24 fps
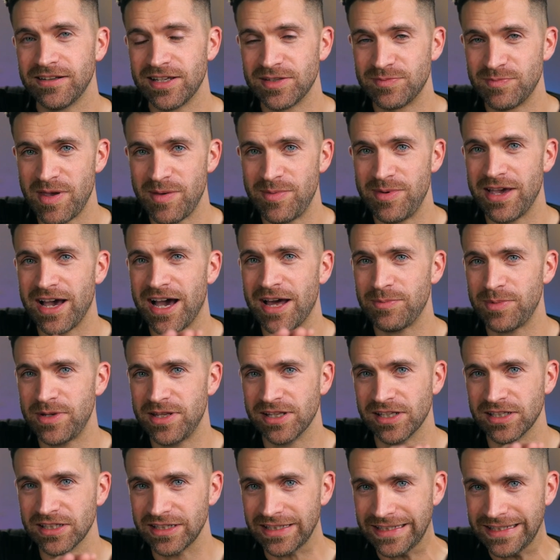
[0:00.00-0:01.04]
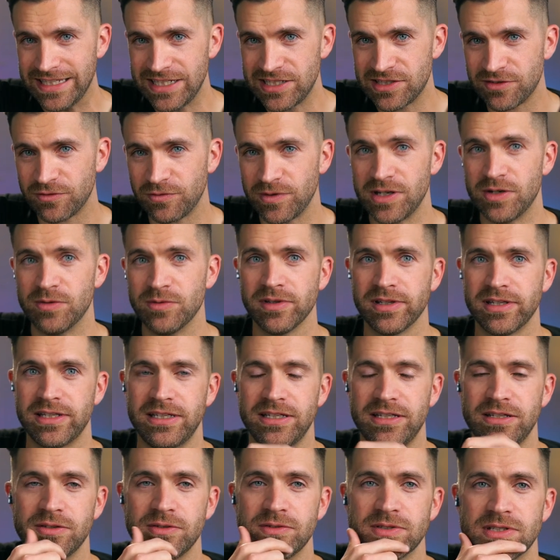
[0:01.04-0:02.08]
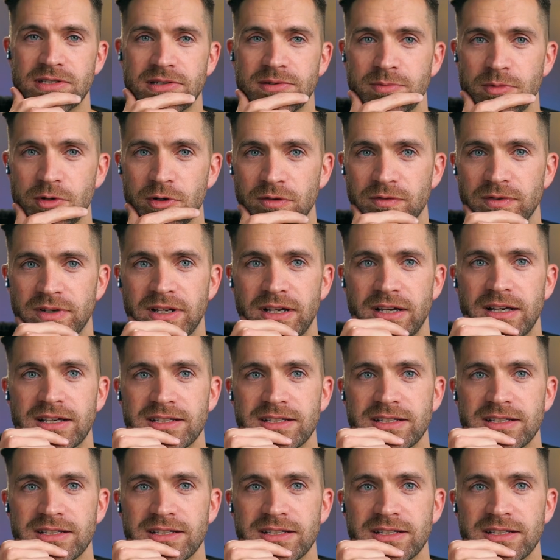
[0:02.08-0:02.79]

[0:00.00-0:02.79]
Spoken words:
maybe ought to be the least frequently used move.